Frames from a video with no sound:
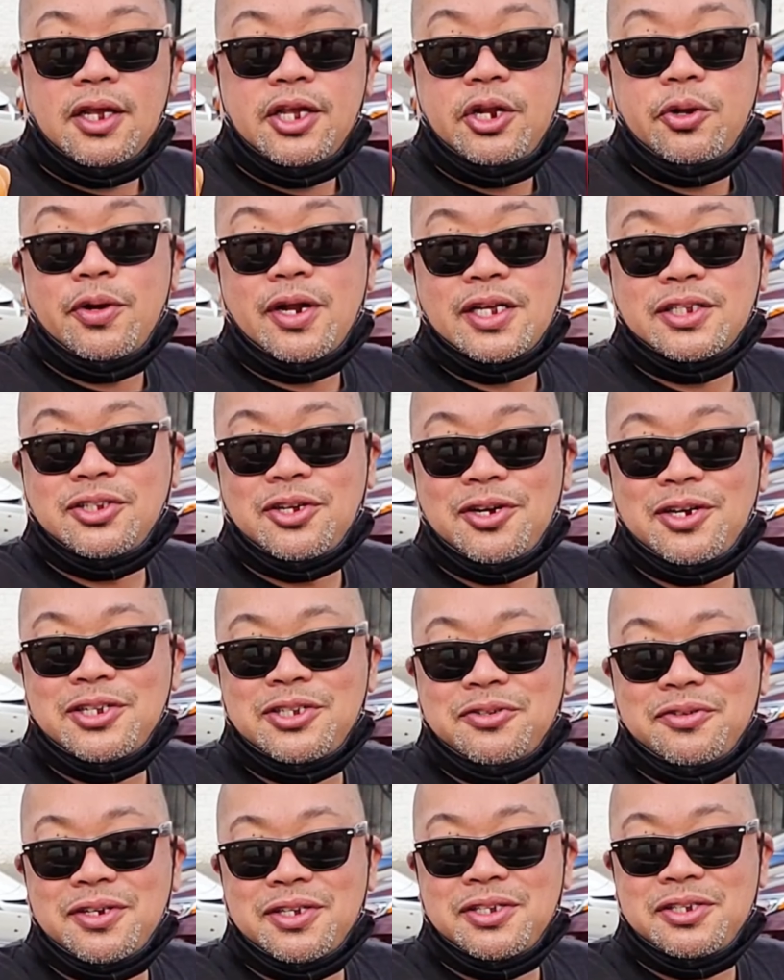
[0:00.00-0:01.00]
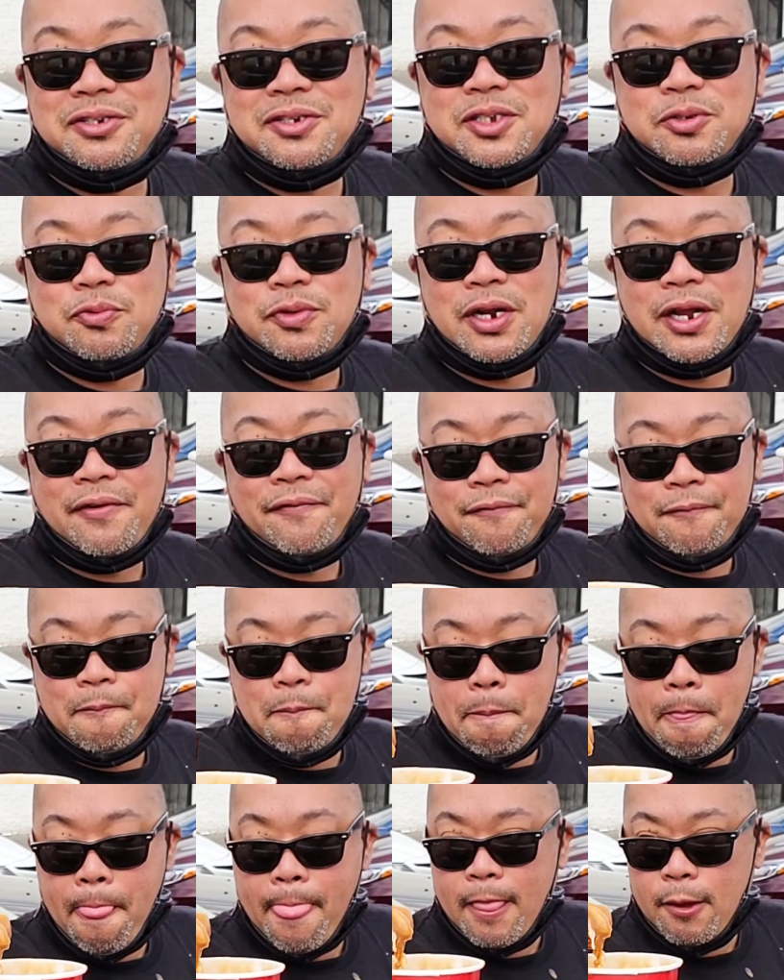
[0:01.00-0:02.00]
You know what I started doing too is when
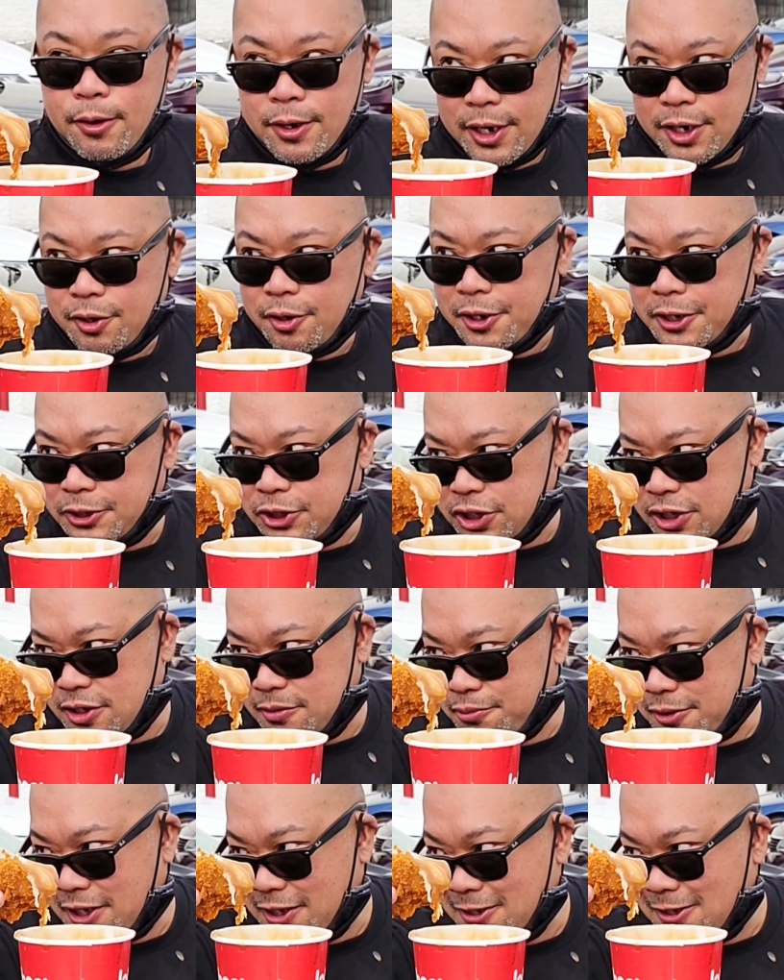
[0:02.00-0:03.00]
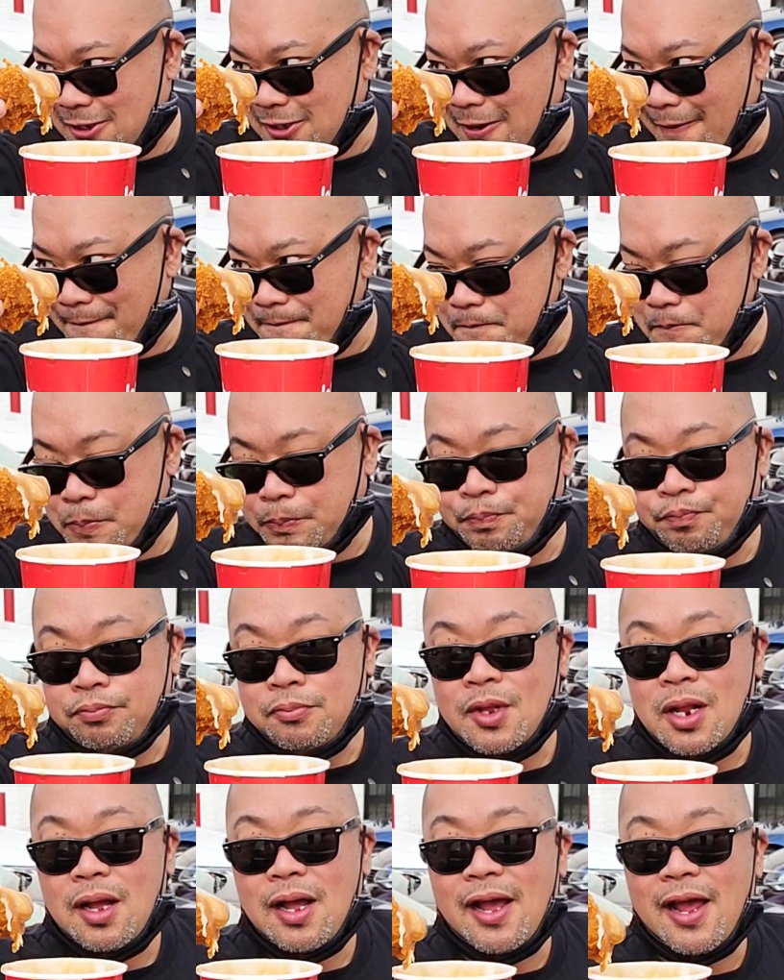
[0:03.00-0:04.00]
I go to chicken places,
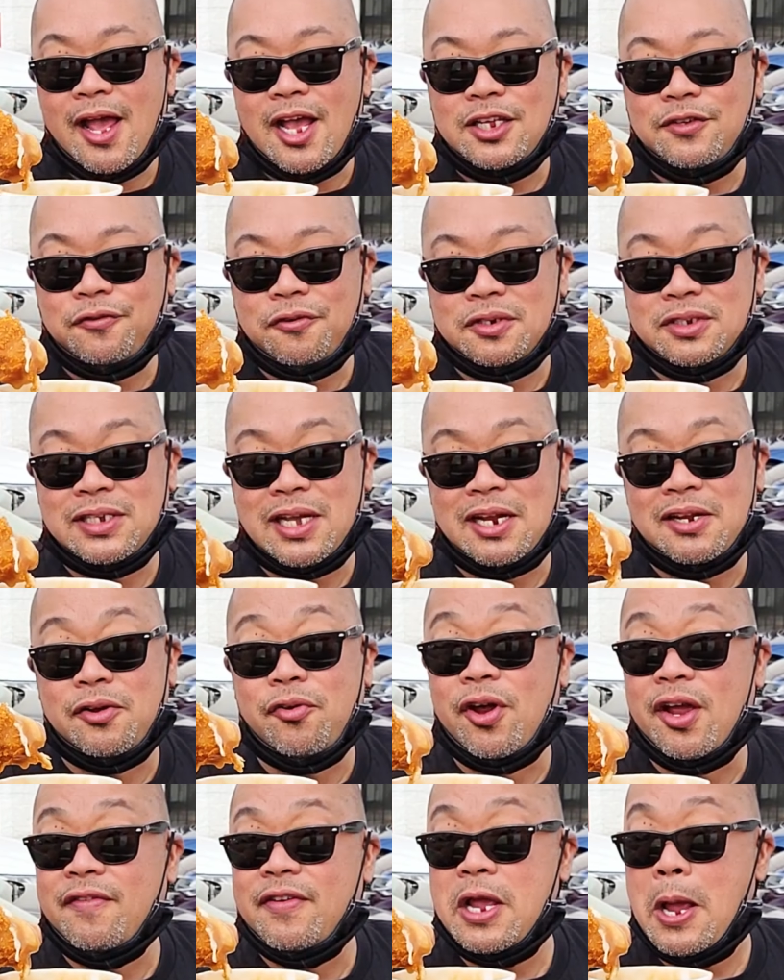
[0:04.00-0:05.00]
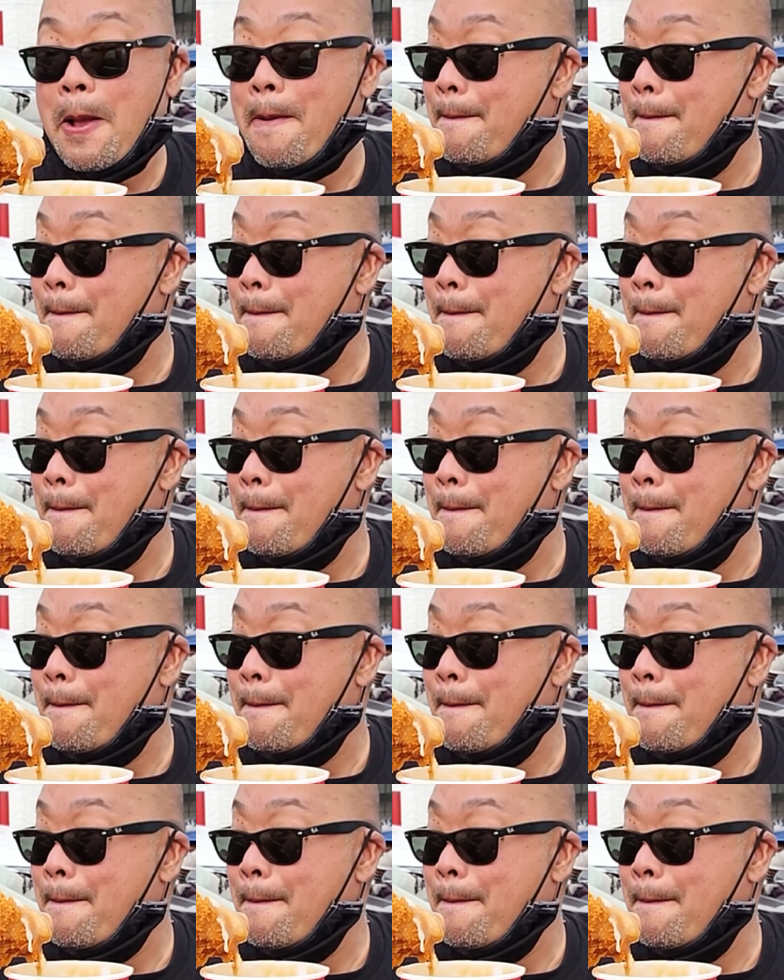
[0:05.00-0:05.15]
mm-hmm. I ask for a side of gravy.